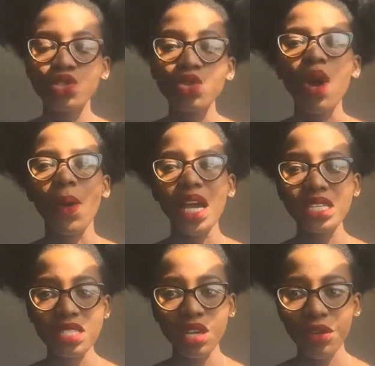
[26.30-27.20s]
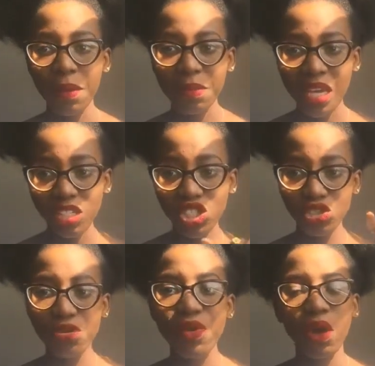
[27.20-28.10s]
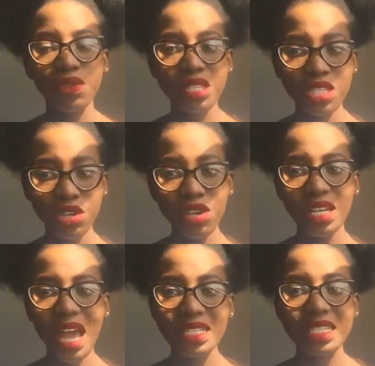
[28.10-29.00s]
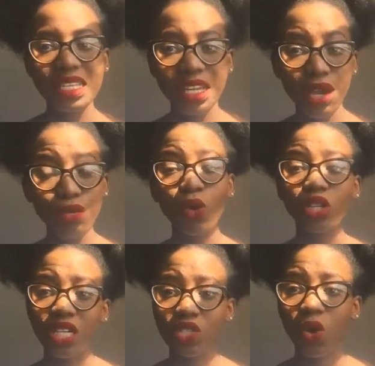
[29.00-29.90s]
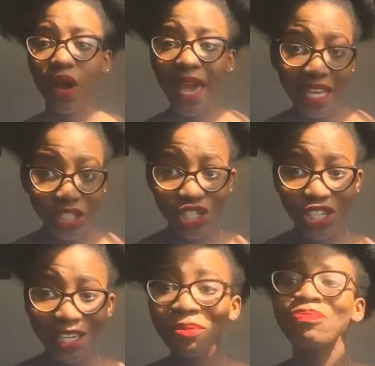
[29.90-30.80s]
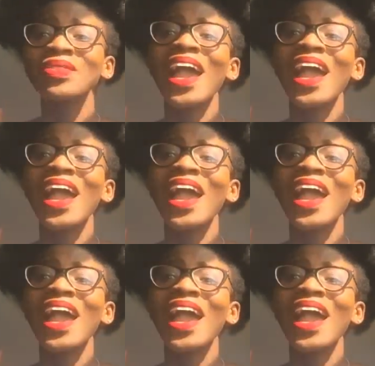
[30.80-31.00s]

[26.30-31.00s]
to our Instagram page, showing right on the screen at Senero_NG,